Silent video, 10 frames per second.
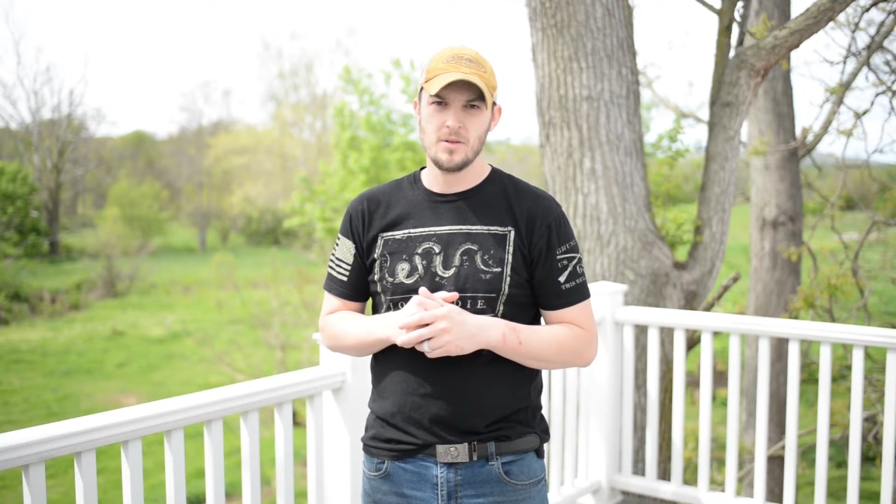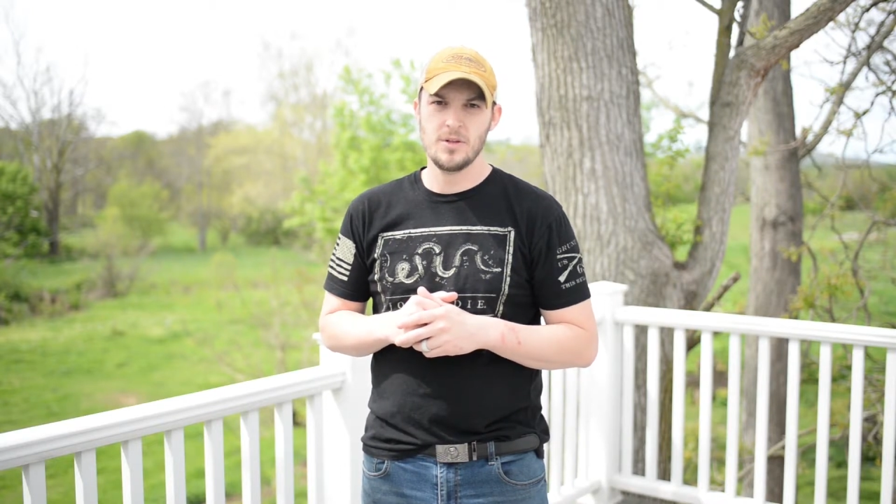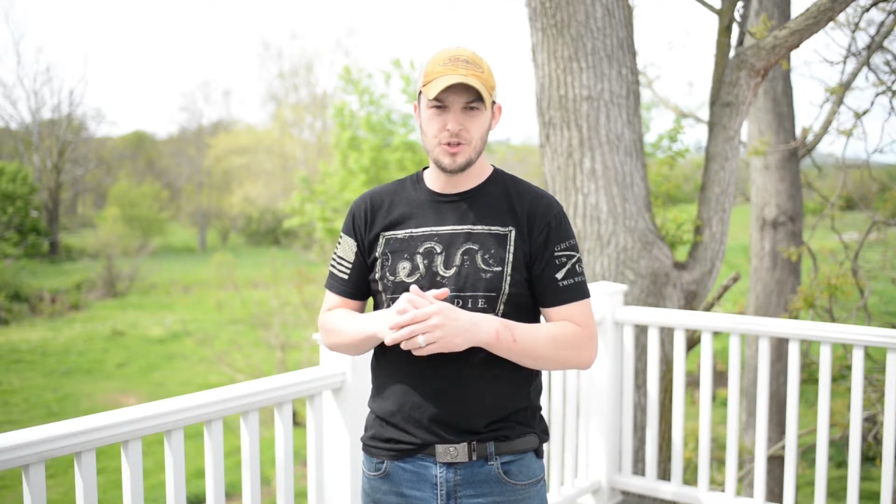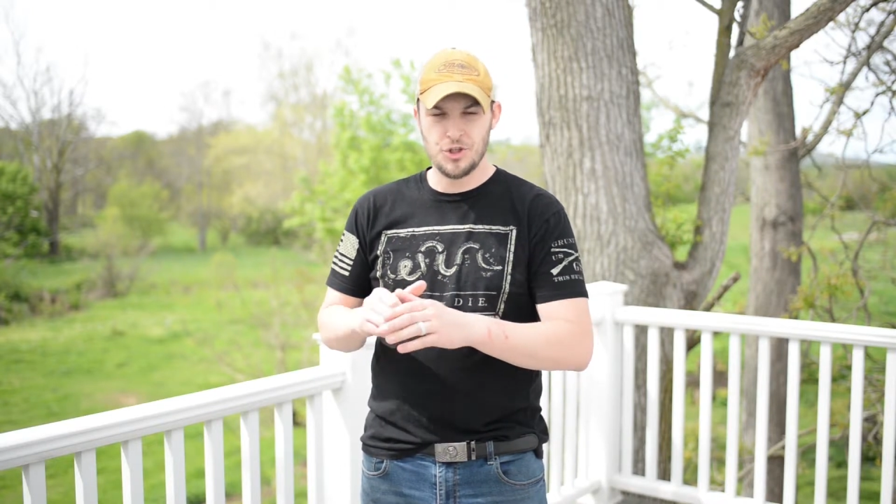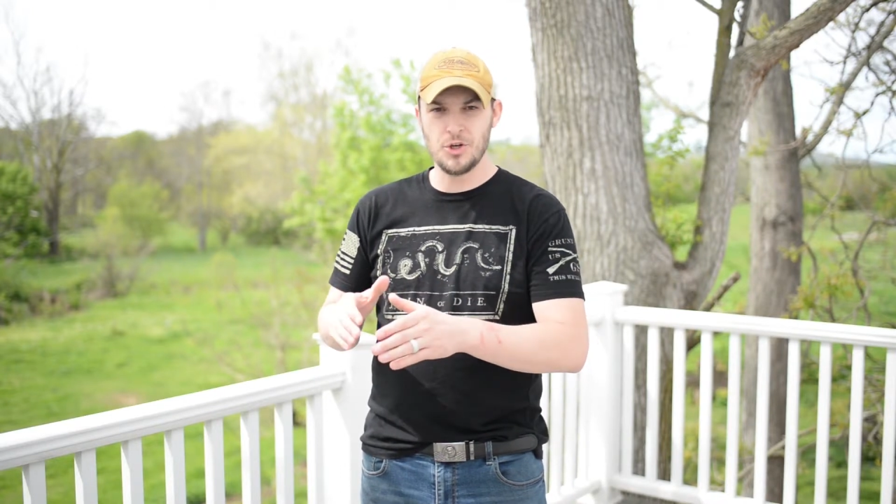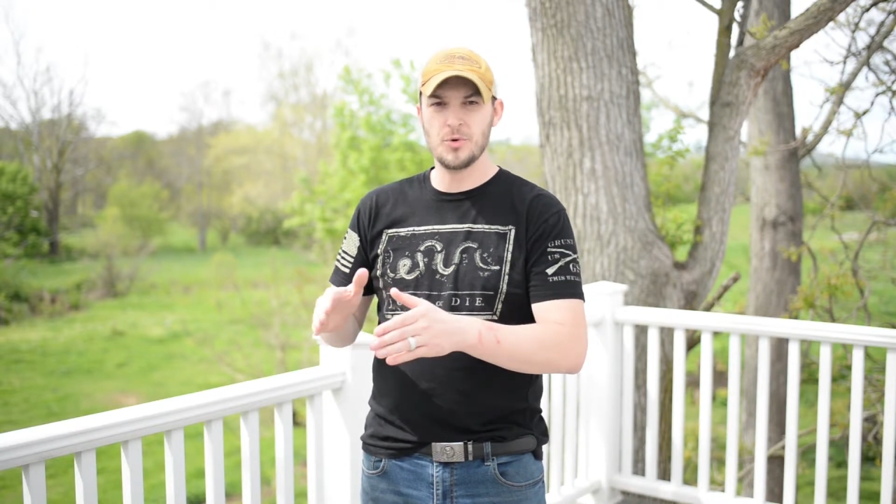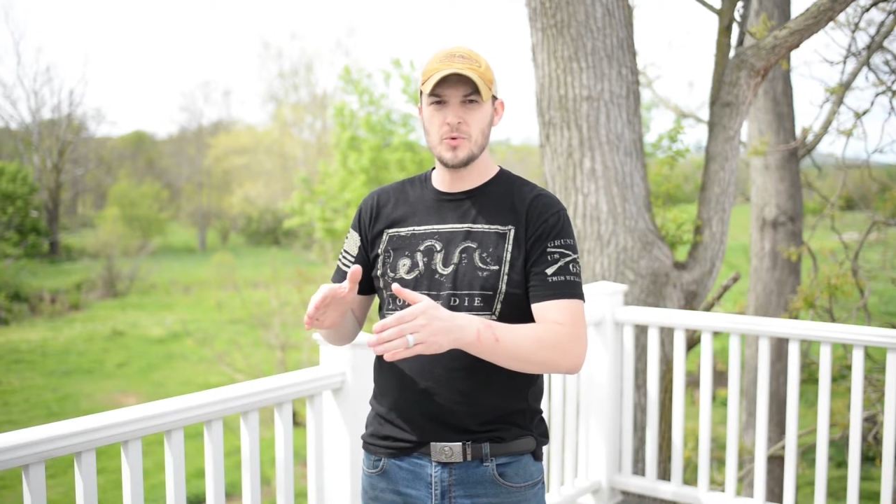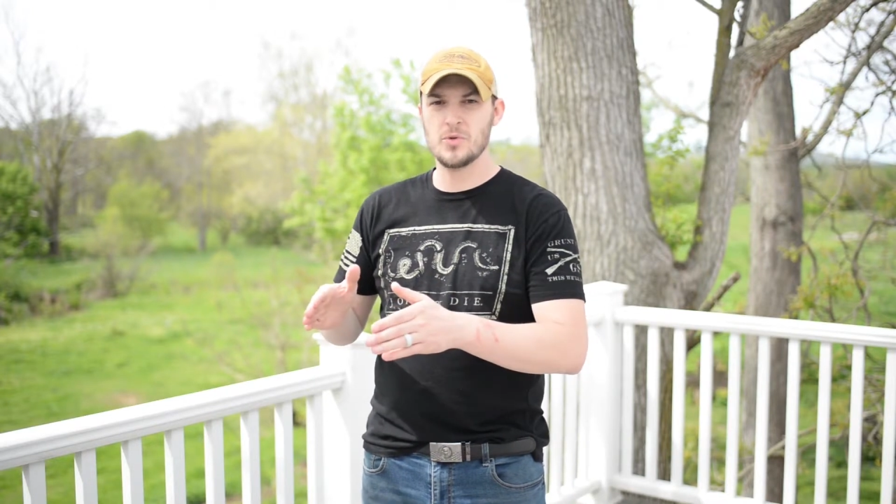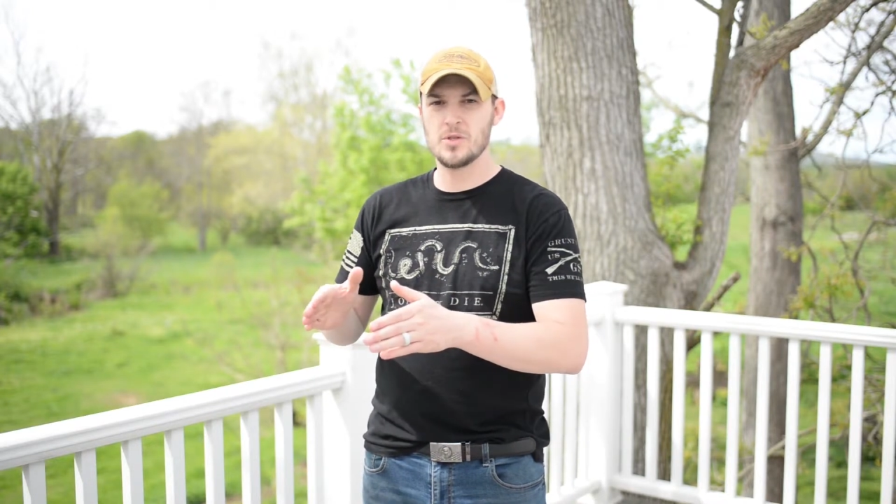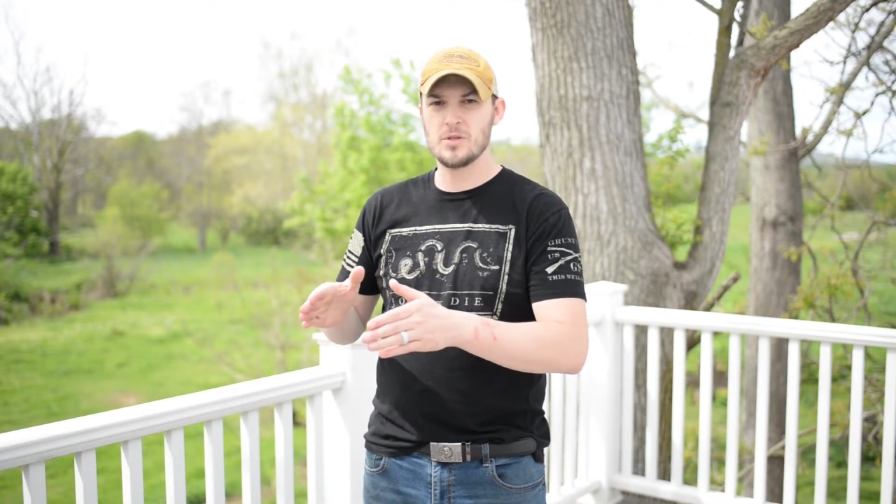The
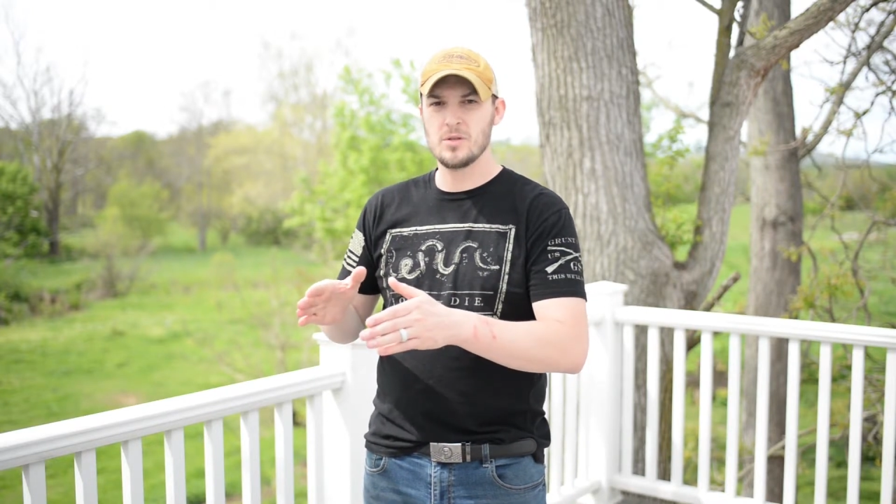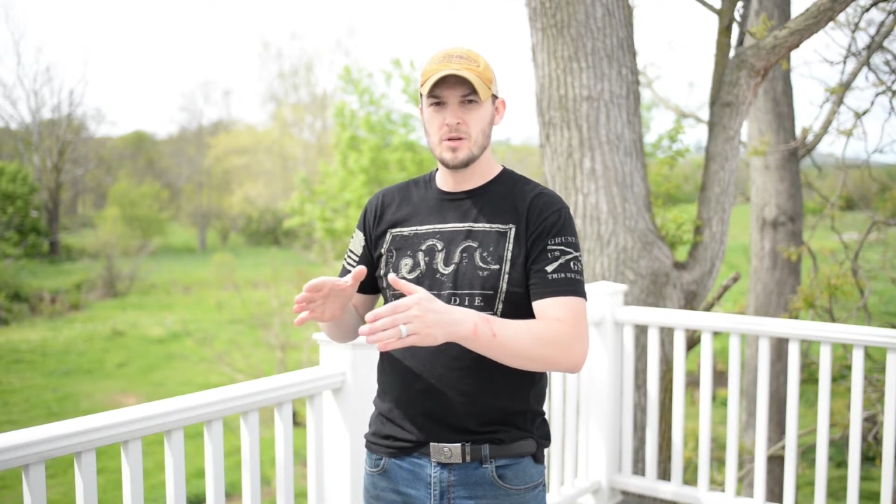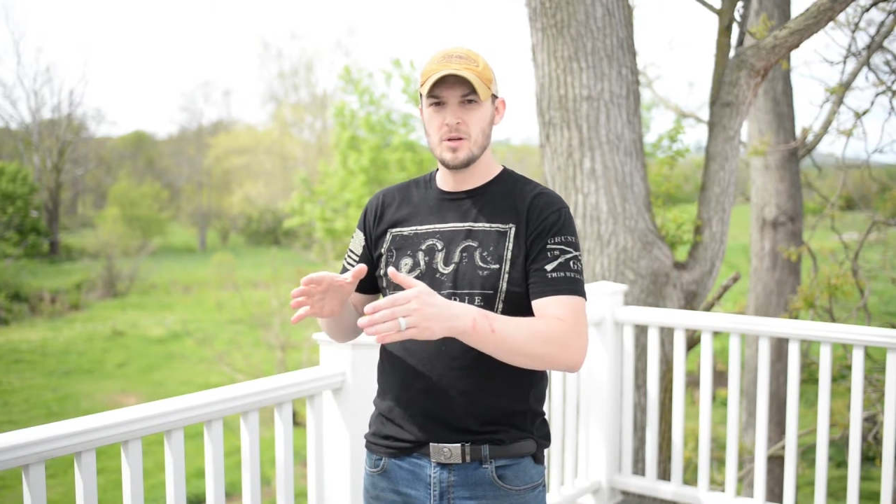Jews